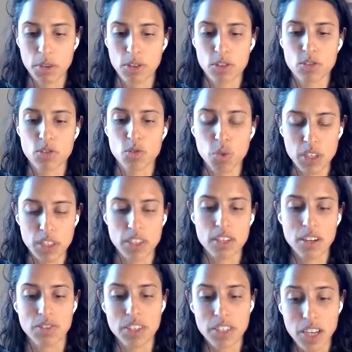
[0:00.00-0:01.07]
learns what
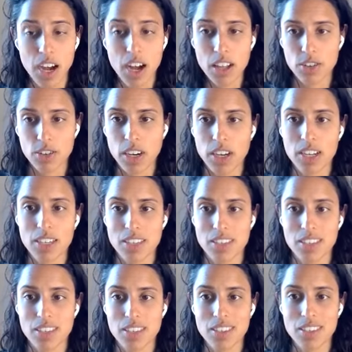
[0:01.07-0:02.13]
stuff to tolerate
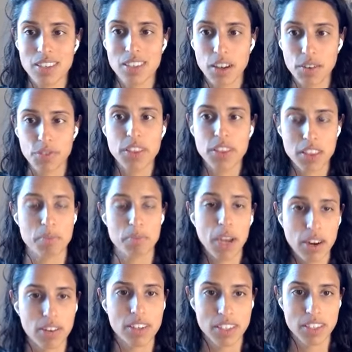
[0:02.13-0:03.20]
is the stuff that the
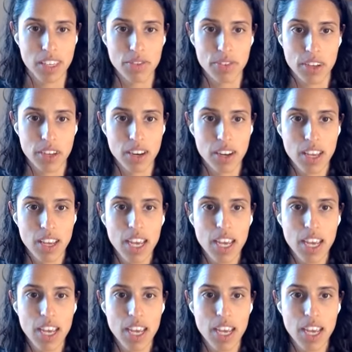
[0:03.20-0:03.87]
parents give it.